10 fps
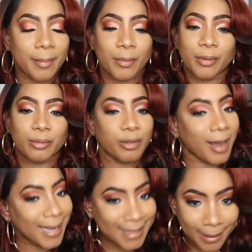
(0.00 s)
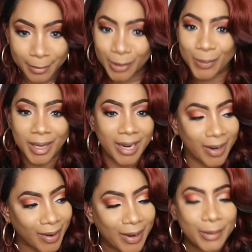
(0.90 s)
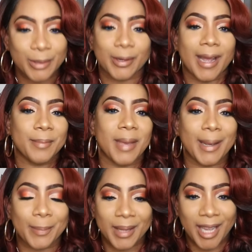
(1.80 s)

We're trying something new here. We're trying makeup and